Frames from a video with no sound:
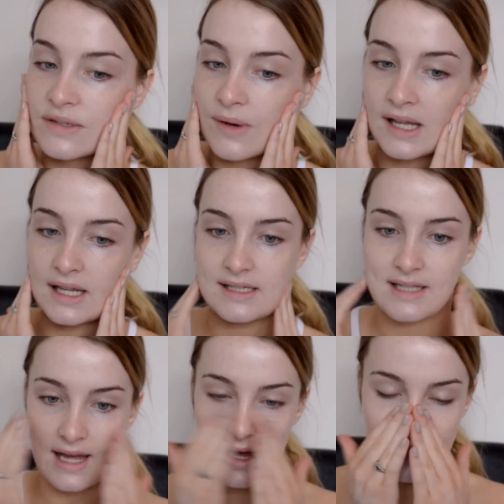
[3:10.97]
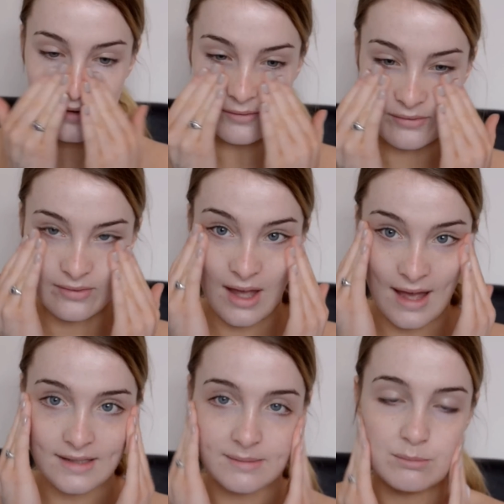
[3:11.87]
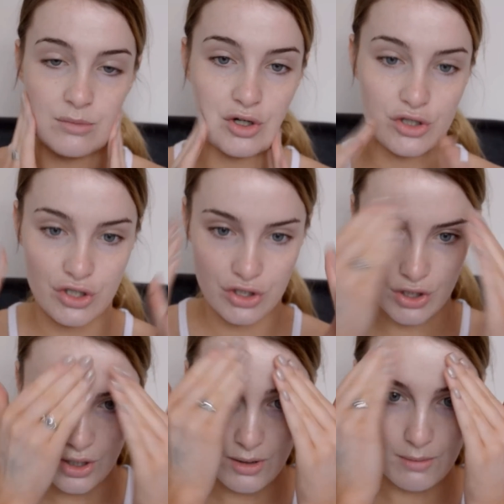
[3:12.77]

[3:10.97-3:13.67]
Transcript: so I like to have as much